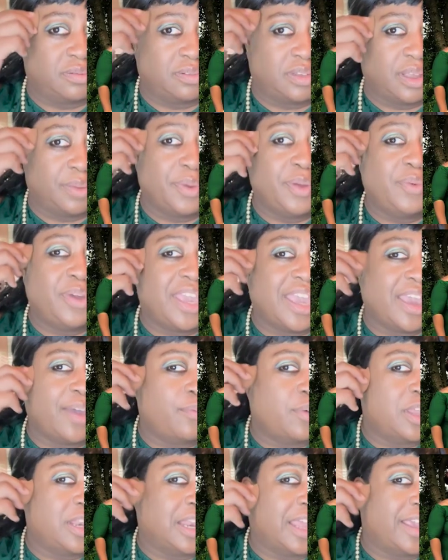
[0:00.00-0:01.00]
I mean, we had
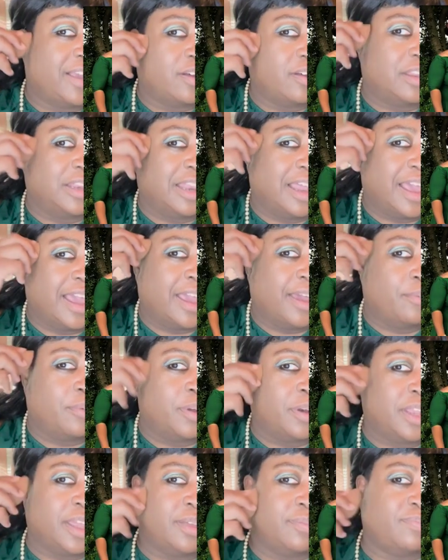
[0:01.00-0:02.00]
one like online
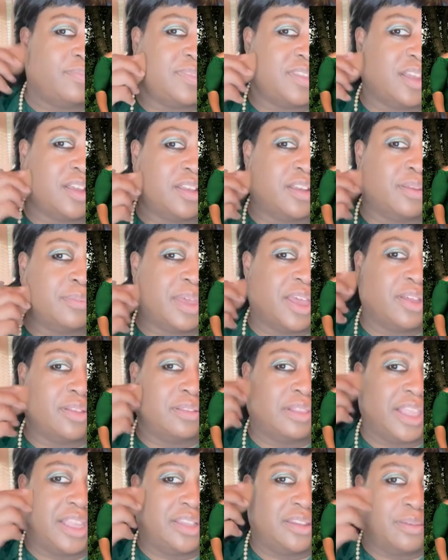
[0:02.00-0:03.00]
where they talked about
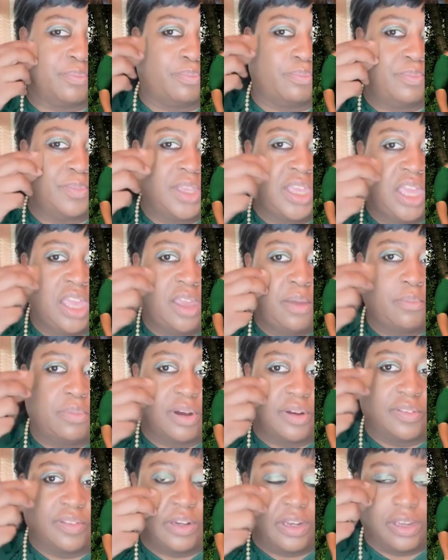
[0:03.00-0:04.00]
like the
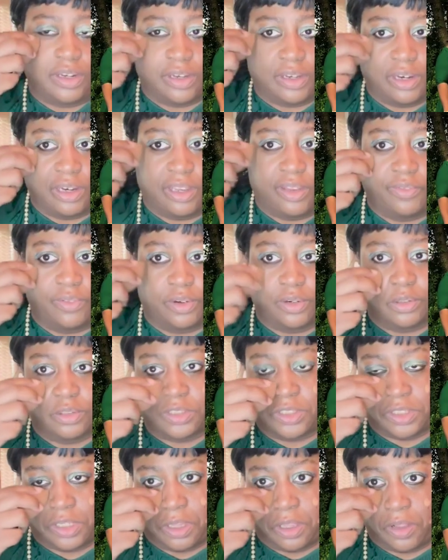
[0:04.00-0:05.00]
president delivered
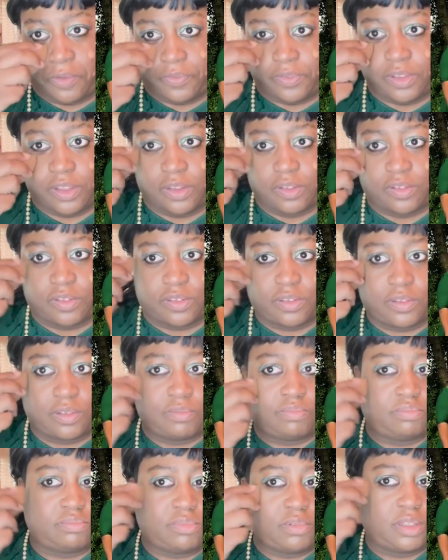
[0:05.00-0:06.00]
stuff. The
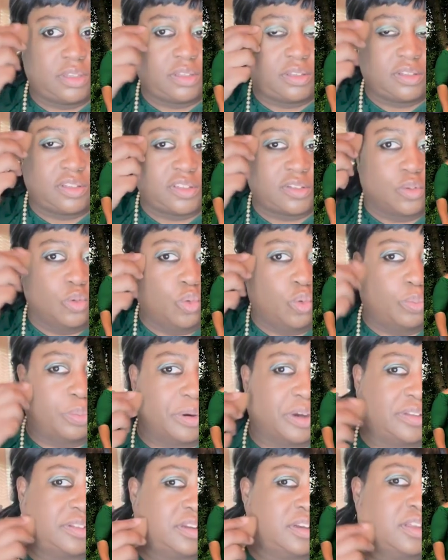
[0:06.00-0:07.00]
school
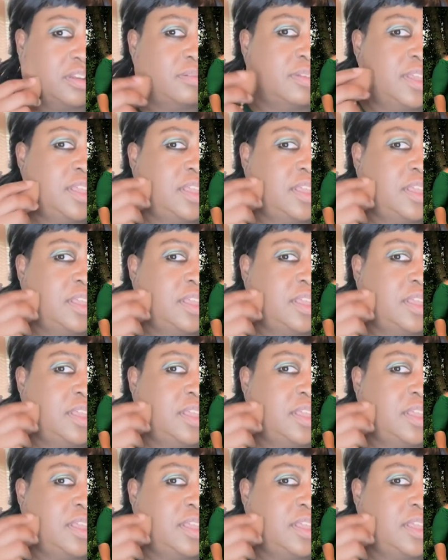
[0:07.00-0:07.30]
president